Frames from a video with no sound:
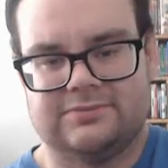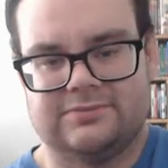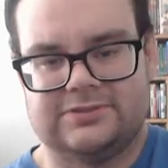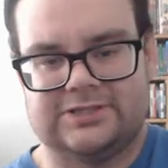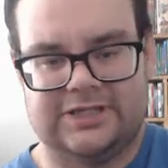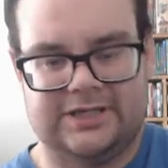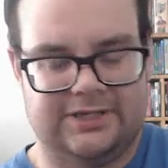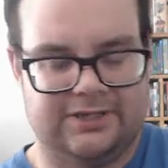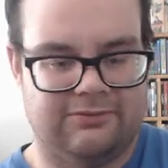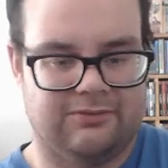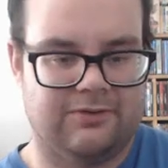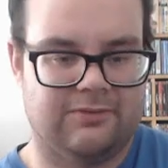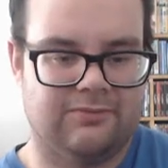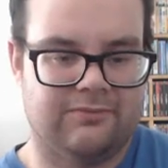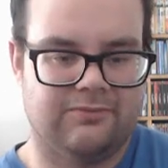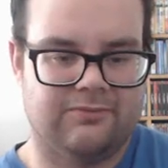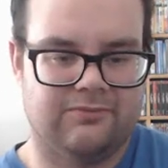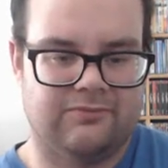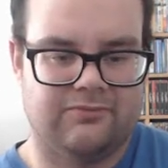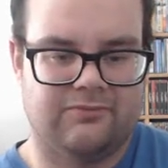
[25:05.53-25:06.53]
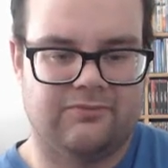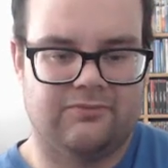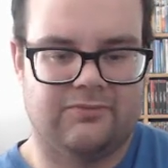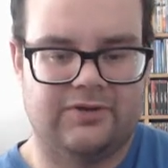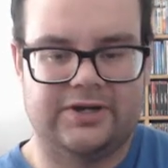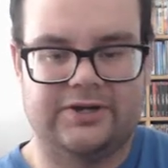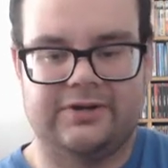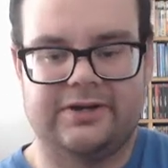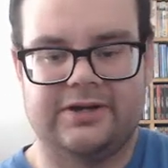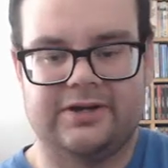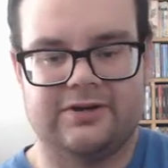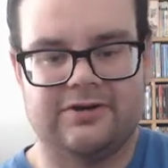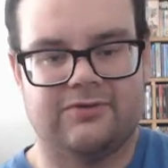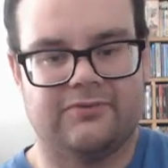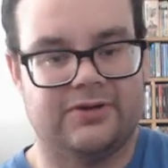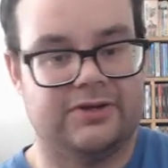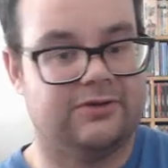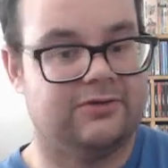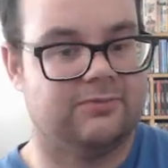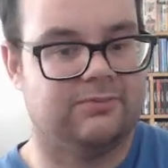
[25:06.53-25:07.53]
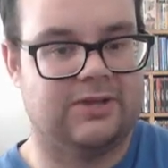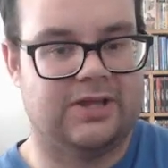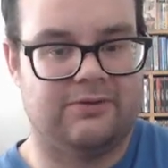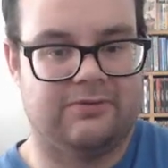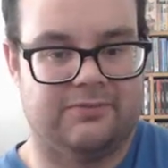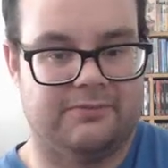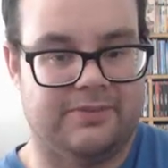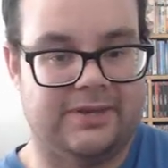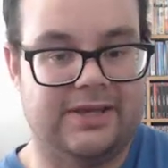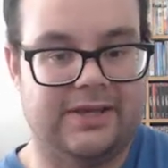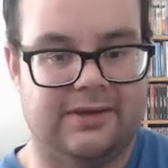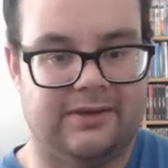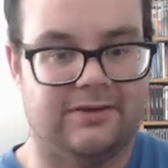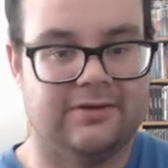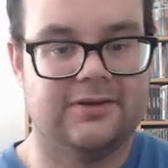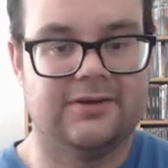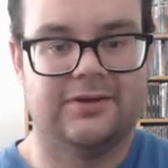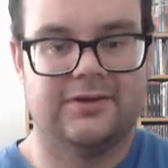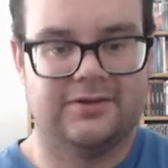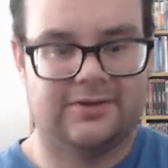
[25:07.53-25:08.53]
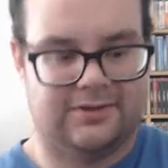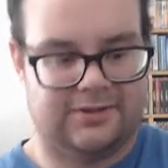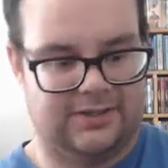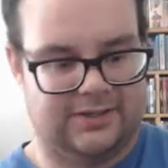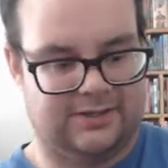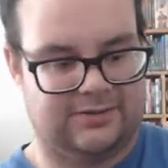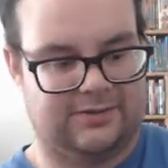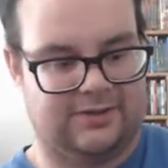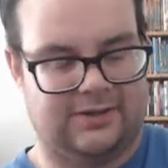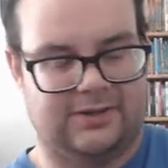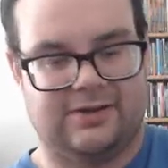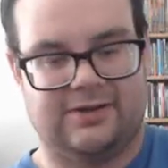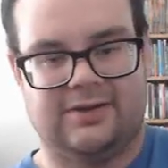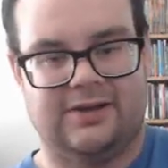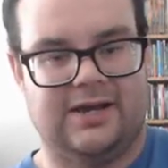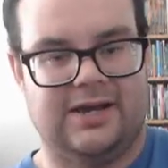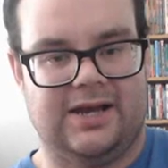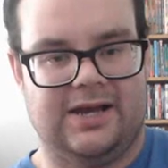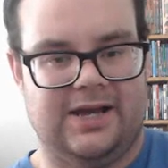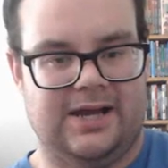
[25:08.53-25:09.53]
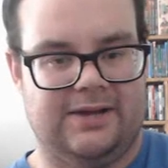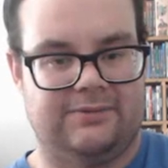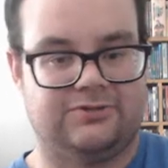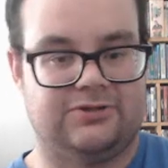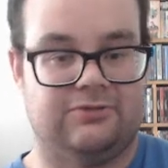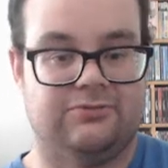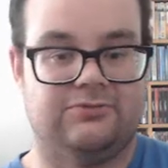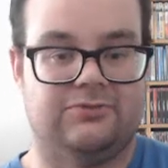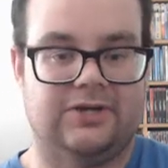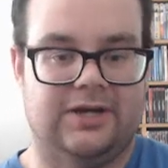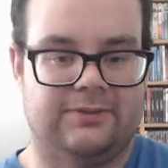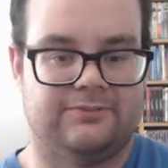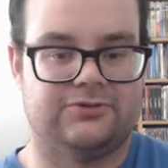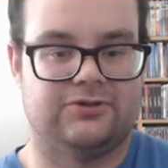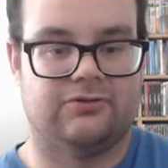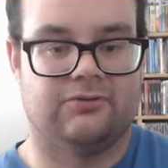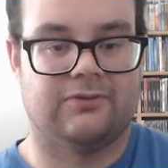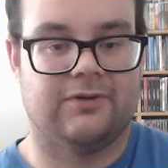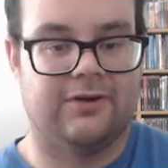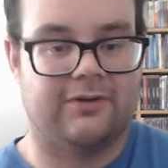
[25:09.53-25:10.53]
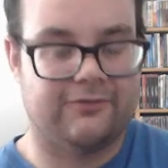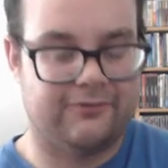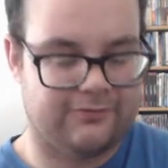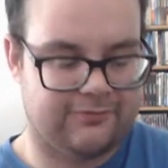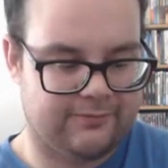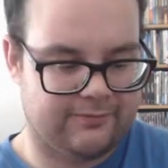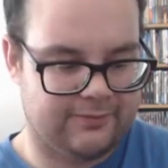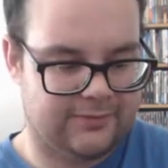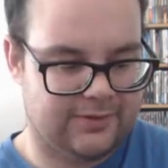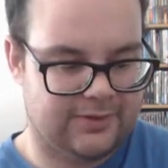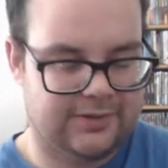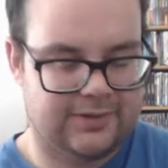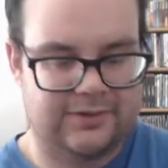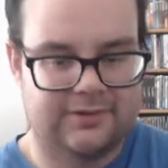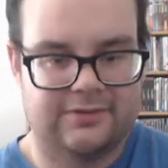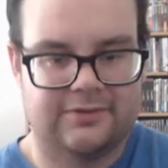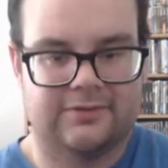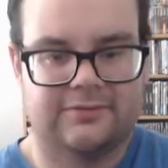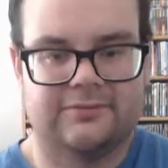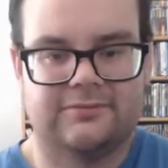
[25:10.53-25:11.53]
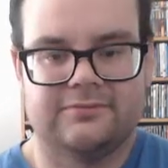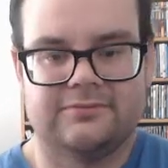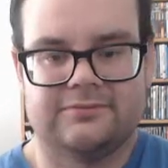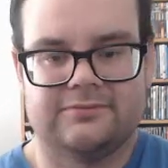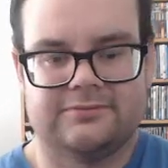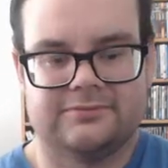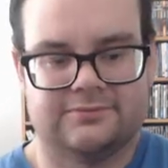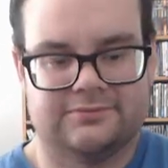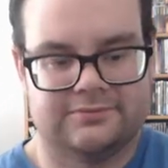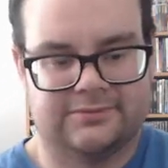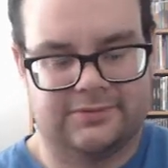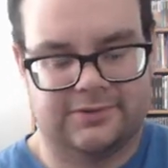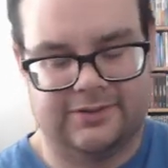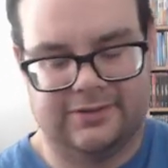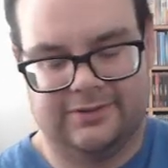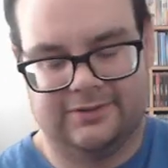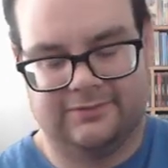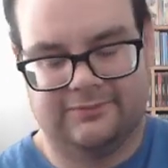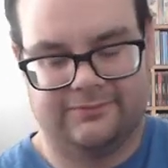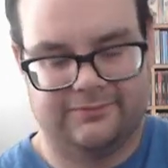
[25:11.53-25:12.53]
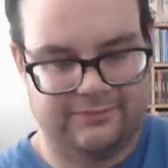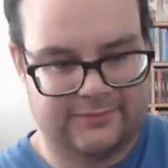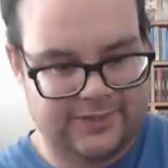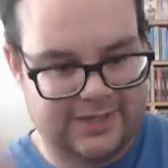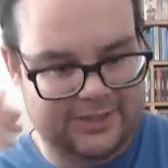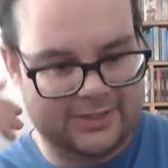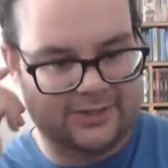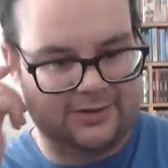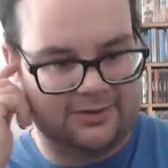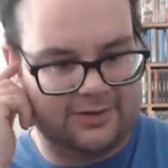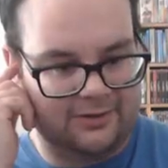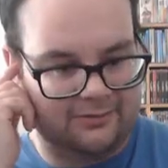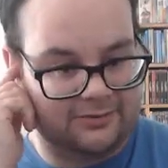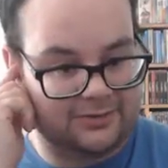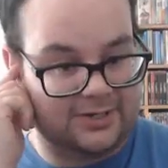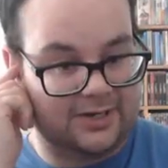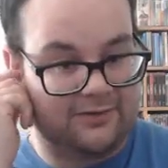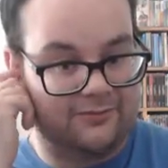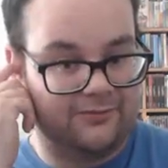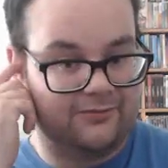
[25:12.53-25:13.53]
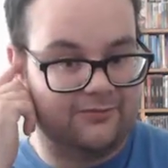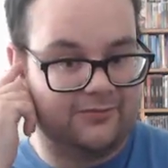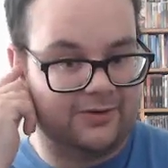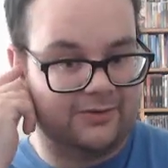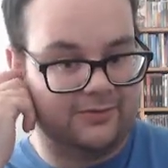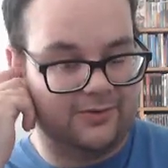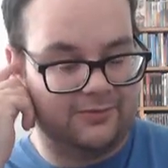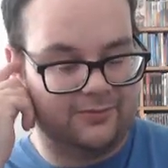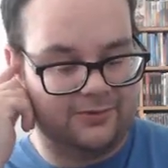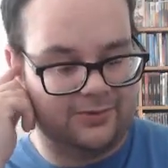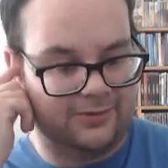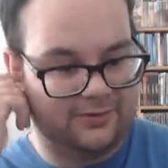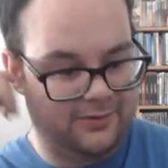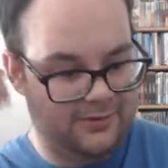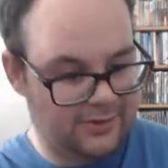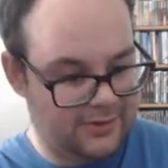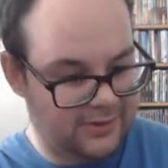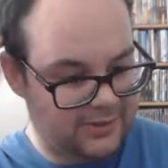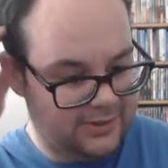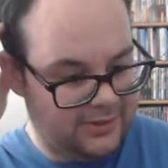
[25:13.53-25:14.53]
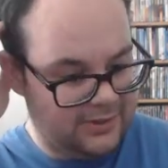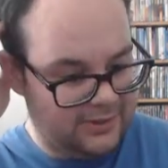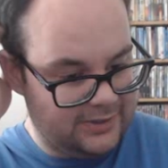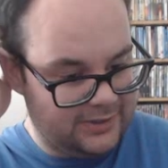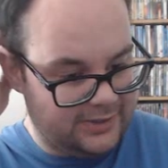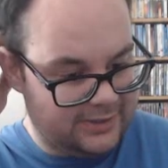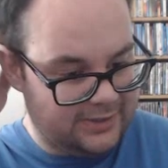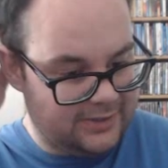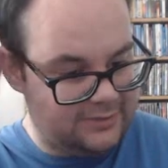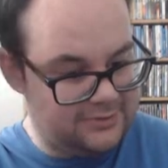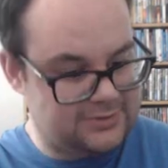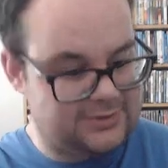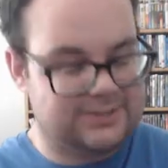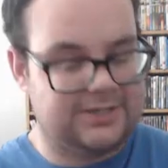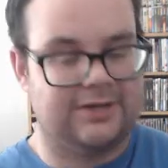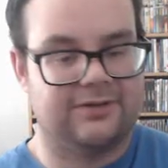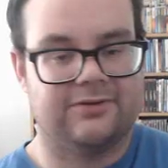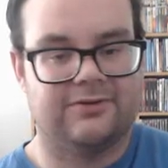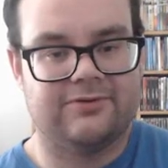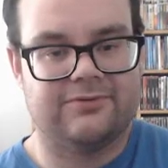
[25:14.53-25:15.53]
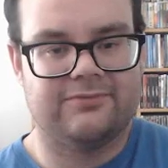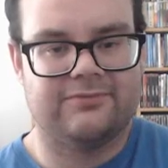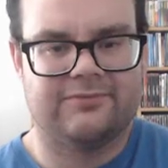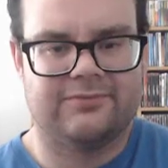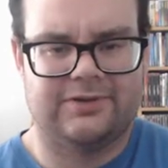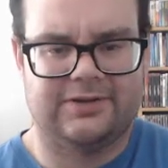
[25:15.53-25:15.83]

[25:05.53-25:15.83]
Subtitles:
saying, why do you need her when you can play with me? And he's like, I'm too rough. I thought that was kind of a funny moment there. Then he goes to tell her,